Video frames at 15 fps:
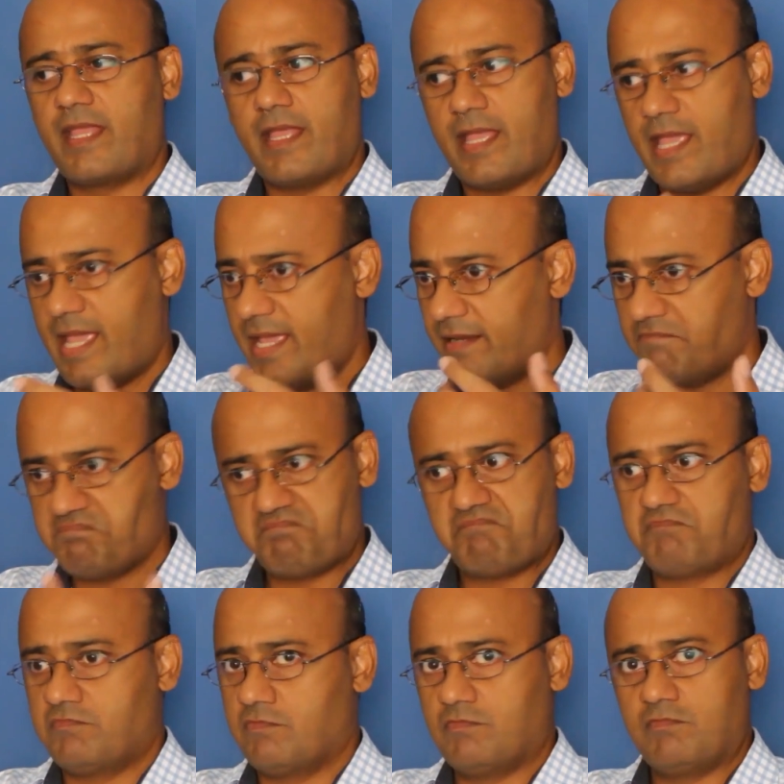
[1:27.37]
and
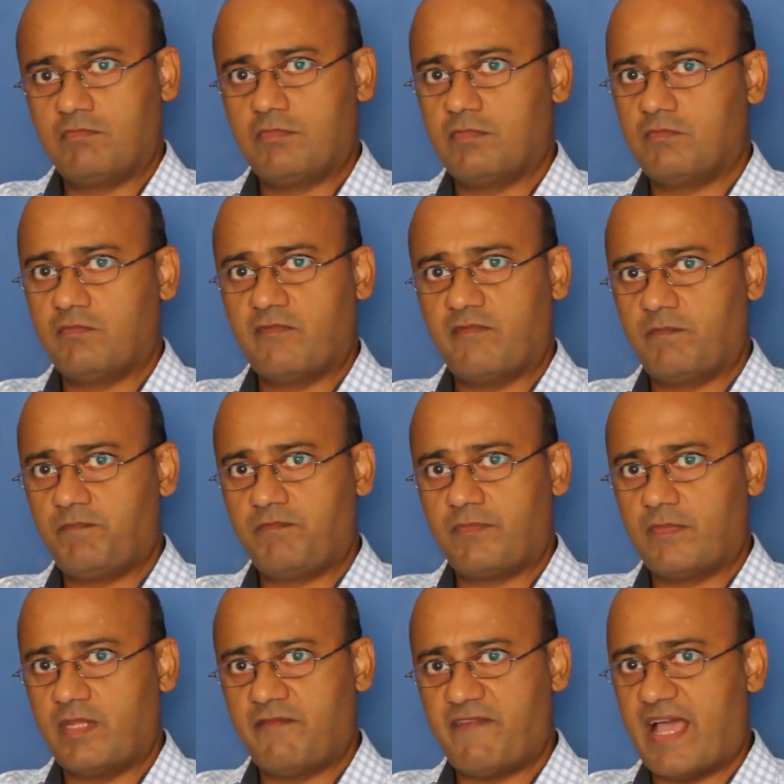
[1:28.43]

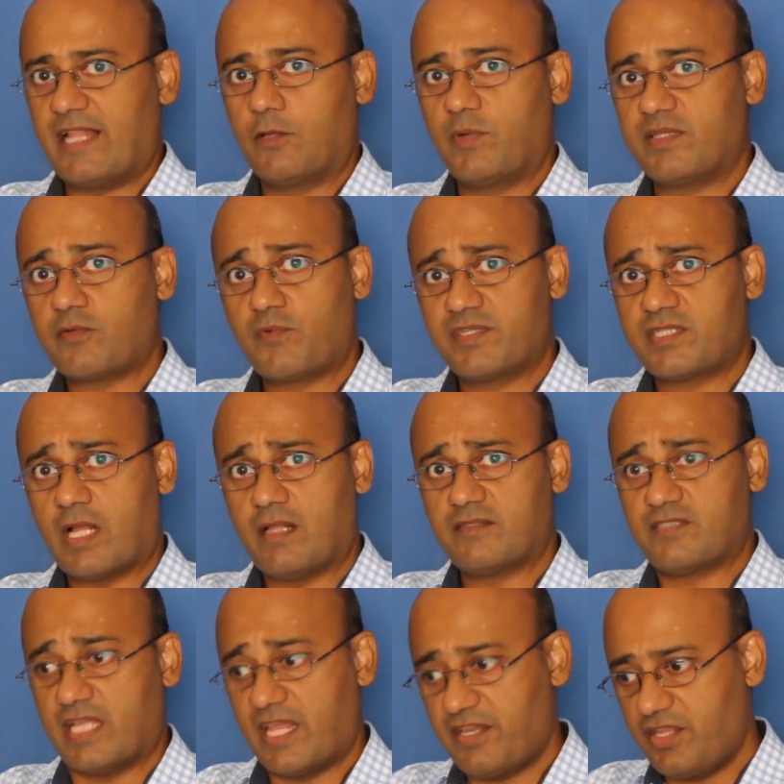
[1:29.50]
evaluate the
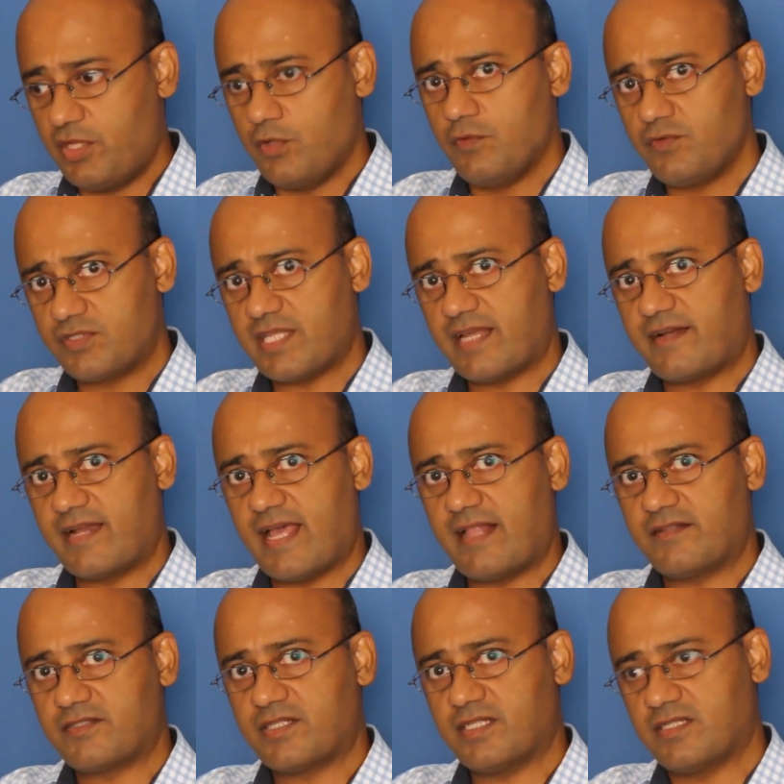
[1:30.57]
results and use that
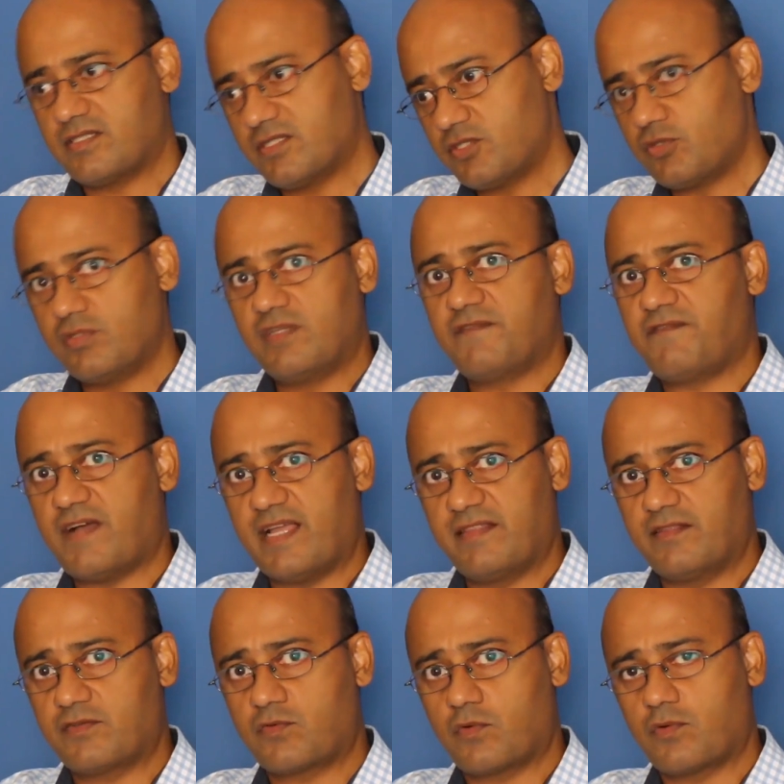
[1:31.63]
analysis to define
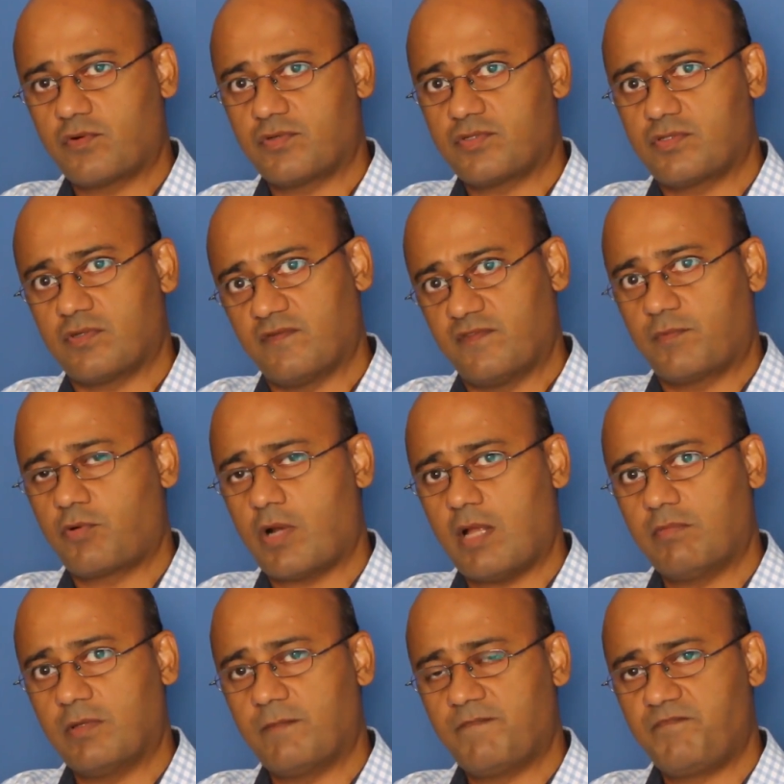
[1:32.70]
the source of the
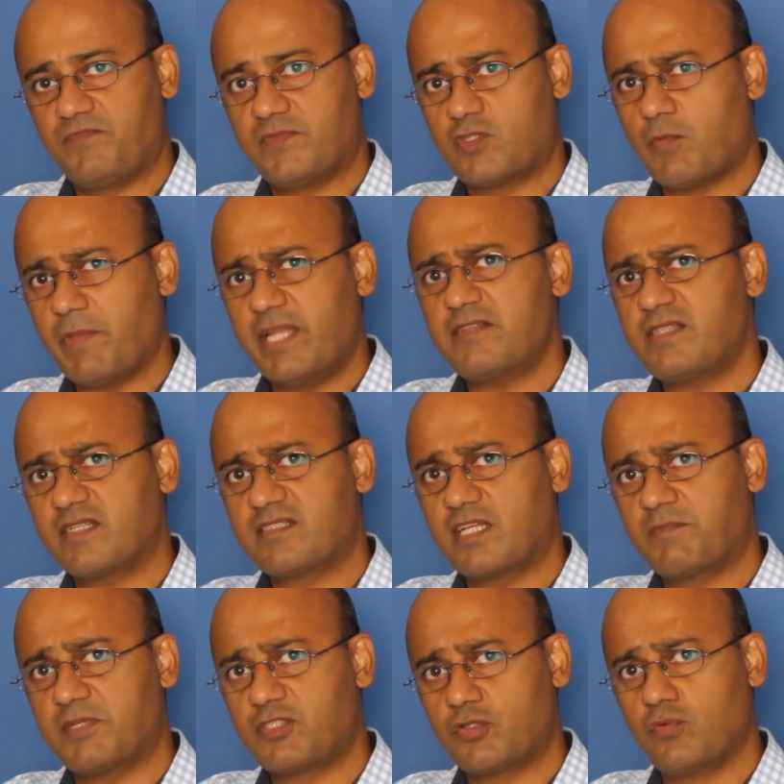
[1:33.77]
problem. So many Six
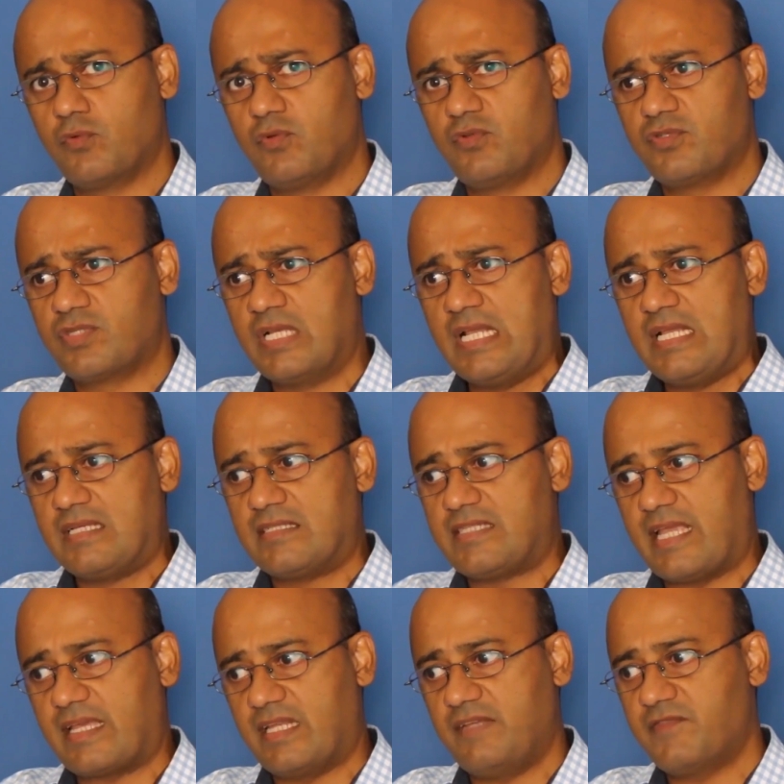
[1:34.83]
Sigma tools
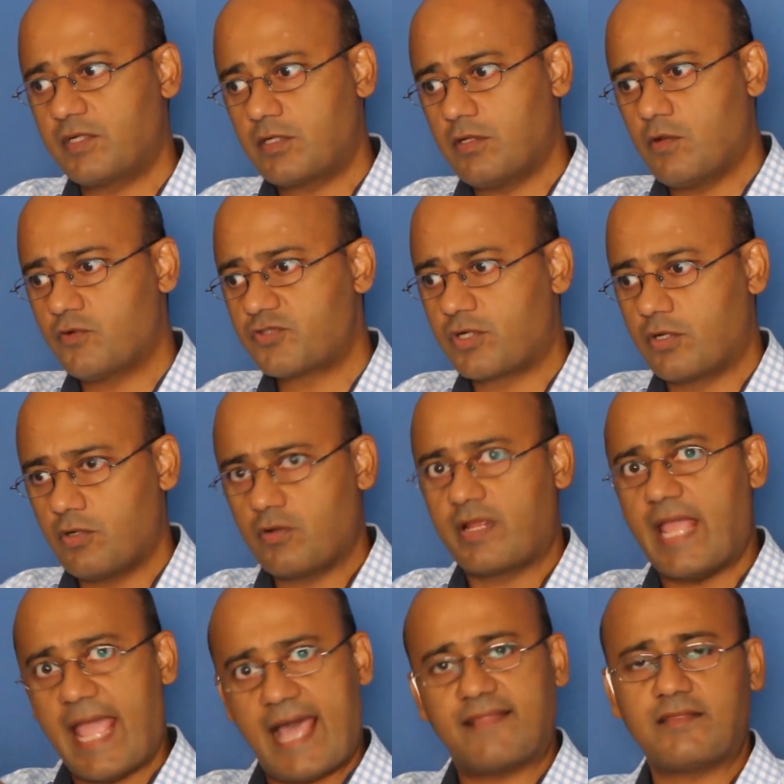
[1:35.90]
take an even closer look
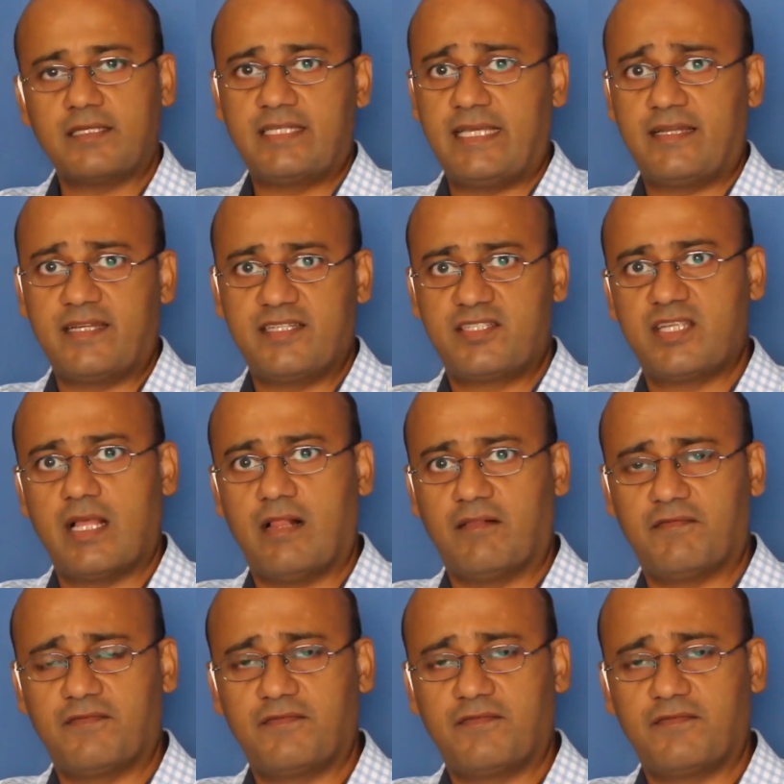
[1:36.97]
at the data itself.